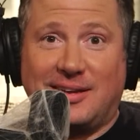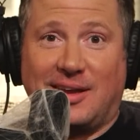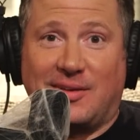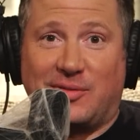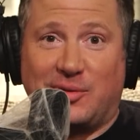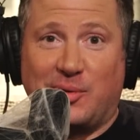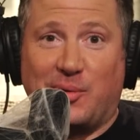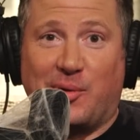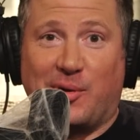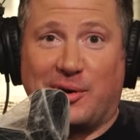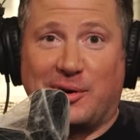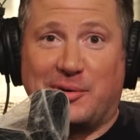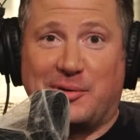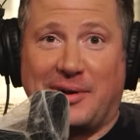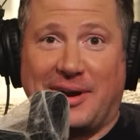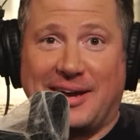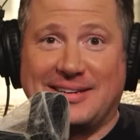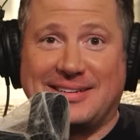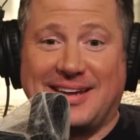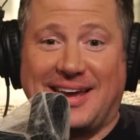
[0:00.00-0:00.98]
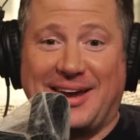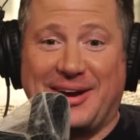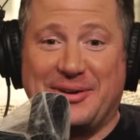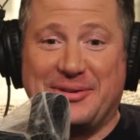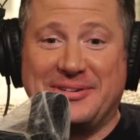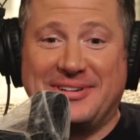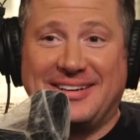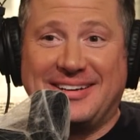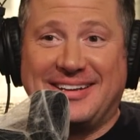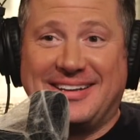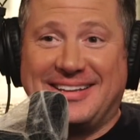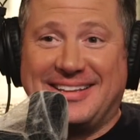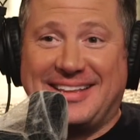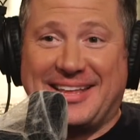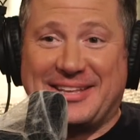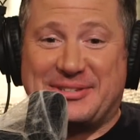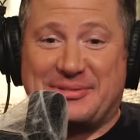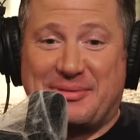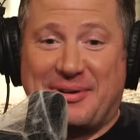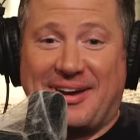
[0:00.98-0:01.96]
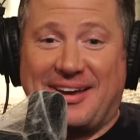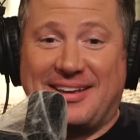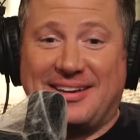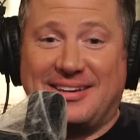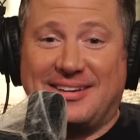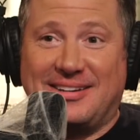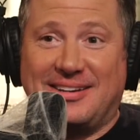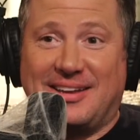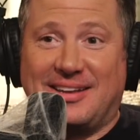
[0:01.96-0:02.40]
if what? you order right now. That's right.